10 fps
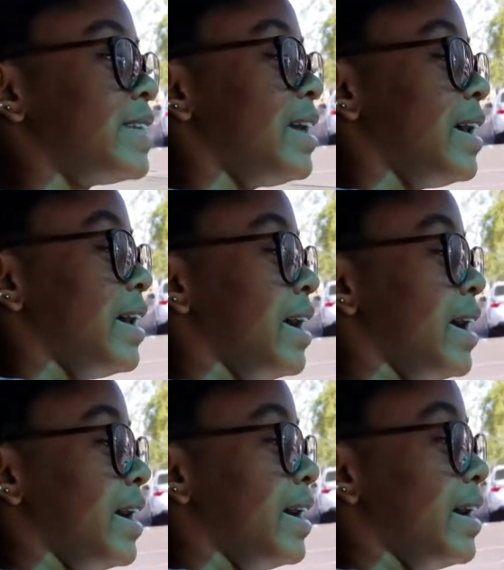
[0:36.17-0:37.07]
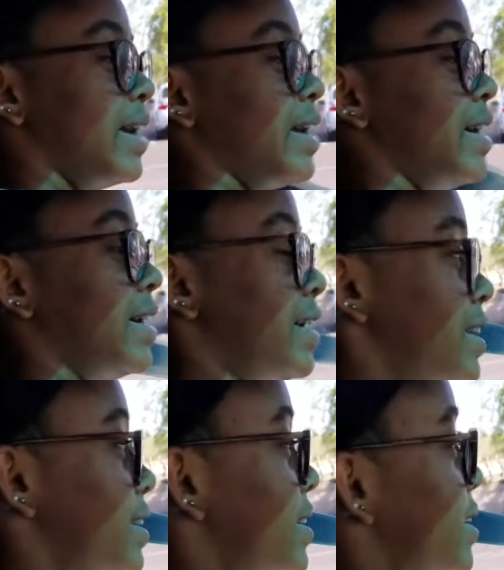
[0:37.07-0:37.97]
Let's not get the full full
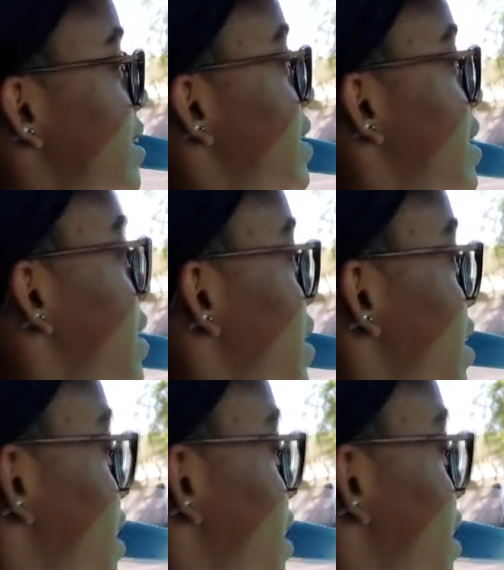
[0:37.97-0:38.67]
details, but just what